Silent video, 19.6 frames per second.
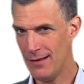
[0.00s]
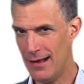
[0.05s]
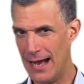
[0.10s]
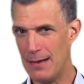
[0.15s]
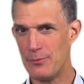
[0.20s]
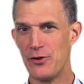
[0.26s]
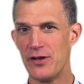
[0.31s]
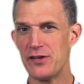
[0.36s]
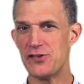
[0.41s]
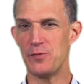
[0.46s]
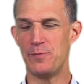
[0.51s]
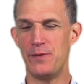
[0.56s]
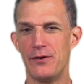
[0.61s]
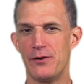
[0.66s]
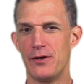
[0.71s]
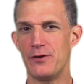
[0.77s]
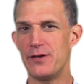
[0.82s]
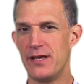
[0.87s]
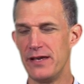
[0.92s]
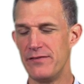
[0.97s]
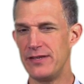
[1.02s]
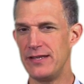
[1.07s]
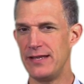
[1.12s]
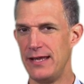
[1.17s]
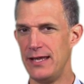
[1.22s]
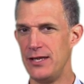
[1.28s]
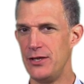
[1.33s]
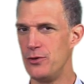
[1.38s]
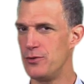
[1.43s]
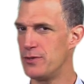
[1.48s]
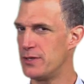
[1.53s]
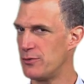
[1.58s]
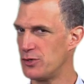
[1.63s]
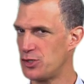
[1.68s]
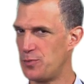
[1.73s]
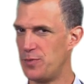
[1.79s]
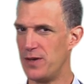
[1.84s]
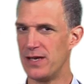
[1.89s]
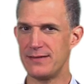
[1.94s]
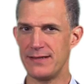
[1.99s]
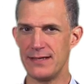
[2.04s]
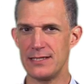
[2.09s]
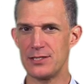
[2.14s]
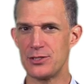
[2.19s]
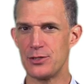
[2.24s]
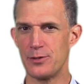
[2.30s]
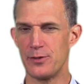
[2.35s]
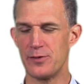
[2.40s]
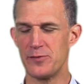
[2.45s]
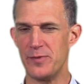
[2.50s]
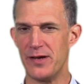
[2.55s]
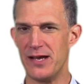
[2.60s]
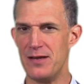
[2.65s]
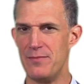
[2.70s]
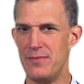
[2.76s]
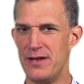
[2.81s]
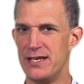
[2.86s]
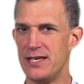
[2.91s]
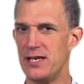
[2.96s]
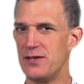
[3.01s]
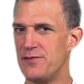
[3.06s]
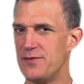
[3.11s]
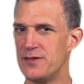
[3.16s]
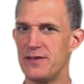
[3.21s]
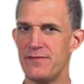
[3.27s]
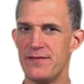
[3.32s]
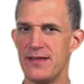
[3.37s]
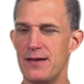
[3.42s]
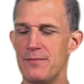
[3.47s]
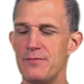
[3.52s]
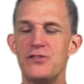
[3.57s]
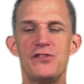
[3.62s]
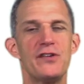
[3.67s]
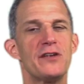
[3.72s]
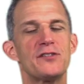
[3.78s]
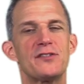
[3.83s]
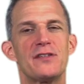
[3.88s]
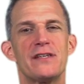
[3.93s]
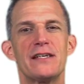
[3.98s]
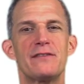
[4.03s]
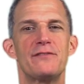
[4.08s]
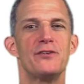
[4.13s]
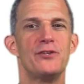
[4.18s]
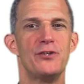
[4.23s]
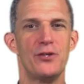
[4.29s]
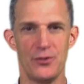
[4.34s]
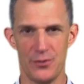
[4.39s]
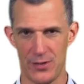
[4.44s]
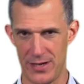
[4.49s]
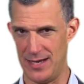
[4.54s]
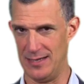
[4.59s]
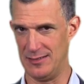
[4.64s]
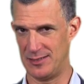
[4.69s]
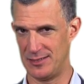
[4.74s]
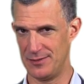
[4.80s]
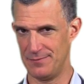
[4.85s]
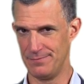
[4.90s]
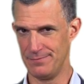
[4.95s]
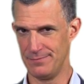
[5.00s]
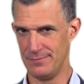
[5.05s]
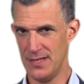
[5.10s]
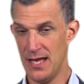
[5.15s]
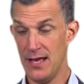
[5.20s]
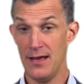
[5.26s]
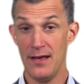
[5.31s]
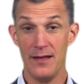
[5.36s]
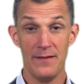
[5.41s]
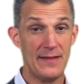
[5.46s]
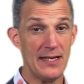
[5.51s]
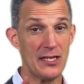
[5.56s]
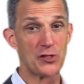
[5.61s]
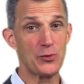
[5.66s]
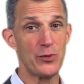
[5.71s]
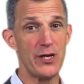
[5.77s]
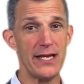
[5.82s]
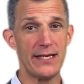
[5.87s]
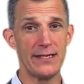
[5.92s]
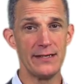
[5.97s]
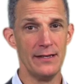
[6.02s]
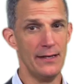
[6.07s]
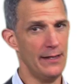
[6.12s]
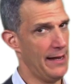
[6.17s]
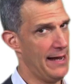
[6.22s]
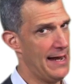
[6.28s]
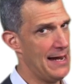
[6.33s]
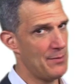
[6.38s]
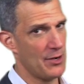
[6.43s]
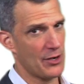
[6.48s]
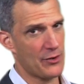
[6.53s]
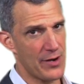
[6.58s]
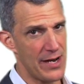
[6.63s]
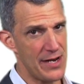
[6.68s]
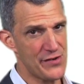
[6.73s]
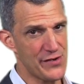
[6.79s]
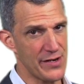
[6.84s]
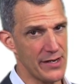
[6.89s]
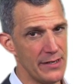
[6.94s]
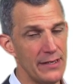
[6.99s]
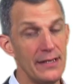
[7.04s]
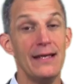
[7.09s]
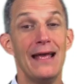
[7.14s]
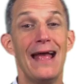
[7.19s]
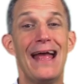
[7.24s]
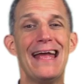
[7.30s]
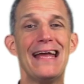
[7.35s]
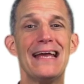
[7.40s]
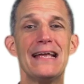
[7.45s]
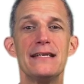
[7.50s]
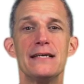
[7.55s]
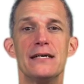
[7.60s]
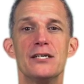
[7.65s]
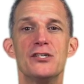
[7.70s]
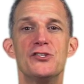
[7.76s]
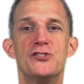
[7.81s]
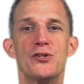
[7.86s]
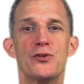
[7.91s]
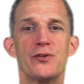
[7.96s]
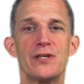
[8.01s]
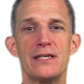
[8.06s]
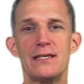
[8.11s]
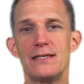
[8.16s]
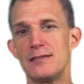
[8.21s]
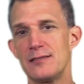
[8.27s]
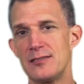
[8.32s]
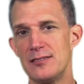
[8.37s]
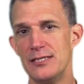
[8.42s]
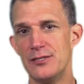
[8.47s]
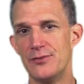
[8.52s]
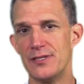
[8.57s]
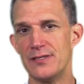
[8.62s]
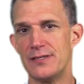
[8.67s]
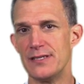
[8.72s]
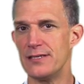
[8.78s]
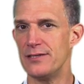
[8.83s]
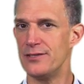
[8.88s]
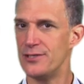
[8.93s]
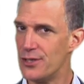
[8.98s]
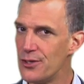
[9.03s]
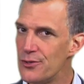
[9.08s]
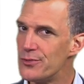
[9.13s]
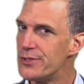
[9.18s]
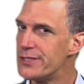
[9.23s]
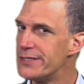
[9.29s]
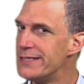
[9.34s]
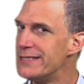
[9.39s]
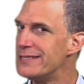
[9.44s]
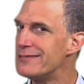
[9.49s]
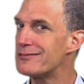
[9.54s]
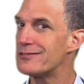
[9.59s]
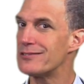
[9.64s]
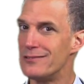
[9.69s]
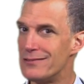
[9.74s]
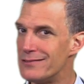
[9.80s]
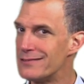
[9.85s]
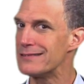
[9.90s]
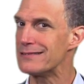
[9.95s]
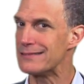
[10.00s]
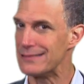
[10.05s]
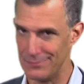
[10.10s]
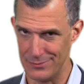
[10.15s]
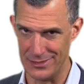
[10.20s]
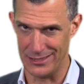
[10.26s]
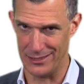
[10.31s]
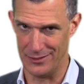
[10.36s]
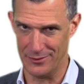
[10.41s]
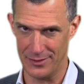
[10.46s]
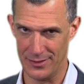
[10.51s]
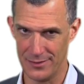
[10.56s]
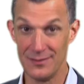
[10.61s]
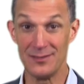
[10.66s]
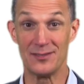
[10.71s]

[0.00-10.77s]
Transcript: I'm Greg Shapiro, giving the EU the respect they deserve by making fun of them just like the US. This week, immigration and a dirty little secret that no one is talking about.